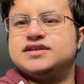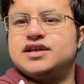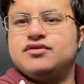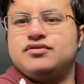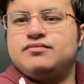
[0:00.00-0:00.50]
They're
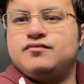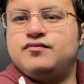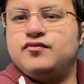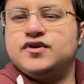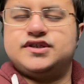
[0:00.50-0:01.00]
not
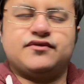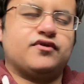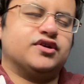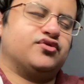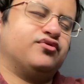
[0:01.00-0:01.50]
ones to throw
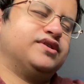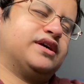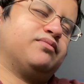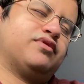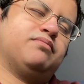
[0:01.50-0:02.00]
their toys at
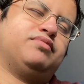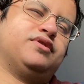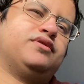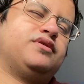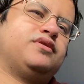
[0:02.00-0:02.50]
the pram,
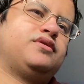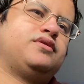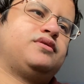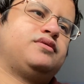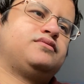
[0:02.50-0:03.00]
but
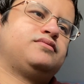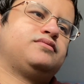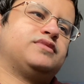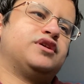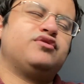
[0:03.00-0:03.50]

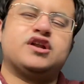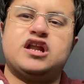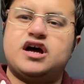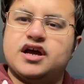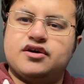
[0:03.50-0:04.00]
they're not going to
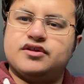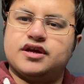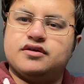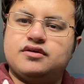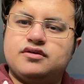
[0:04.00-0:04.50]
lie, are they?